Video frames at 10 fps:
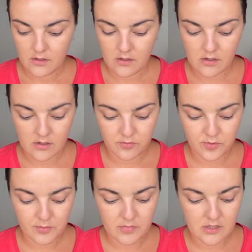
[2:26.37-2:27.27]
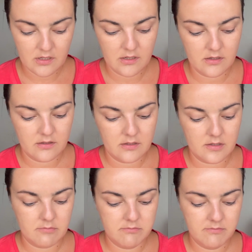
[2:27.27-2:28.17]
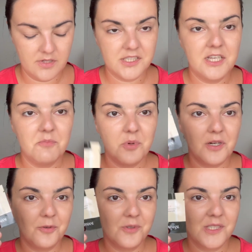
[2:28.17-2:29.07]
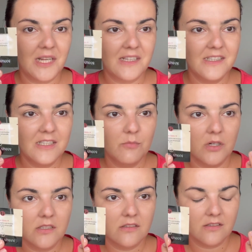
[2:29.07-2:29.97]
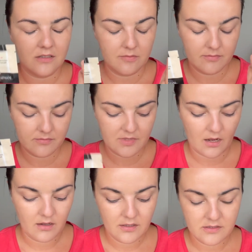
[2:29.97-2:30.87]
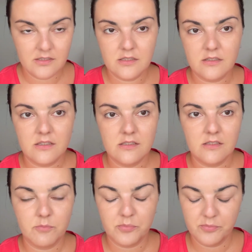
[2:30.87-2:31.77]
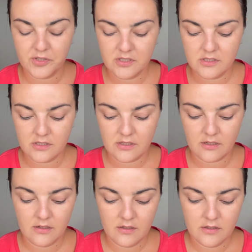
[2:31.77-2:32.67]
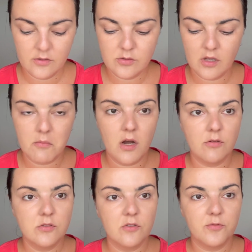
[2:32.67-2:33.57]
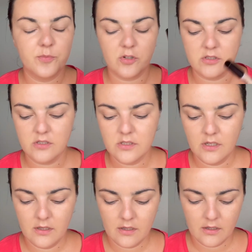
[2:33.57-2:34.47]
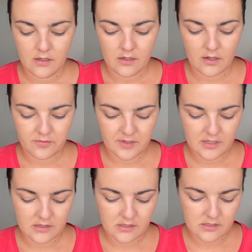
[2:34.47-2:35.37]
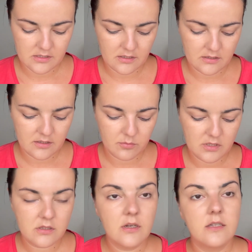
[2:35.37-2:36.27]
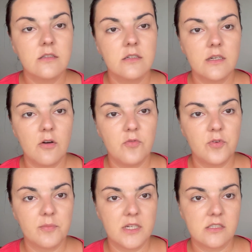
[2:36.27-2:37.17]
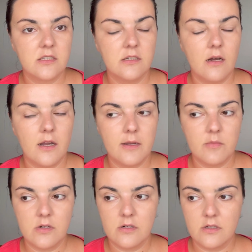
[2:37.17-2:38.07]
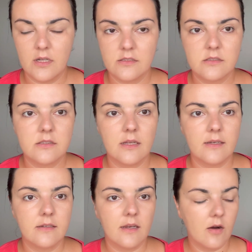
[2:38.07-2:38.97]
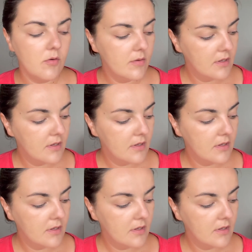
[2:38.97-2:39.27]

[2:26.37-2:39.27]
For me a sample looks like this, but yeah, this is a pretty good amount of product. I think it is a little bit lighter now for my skin. I am a lot tan now.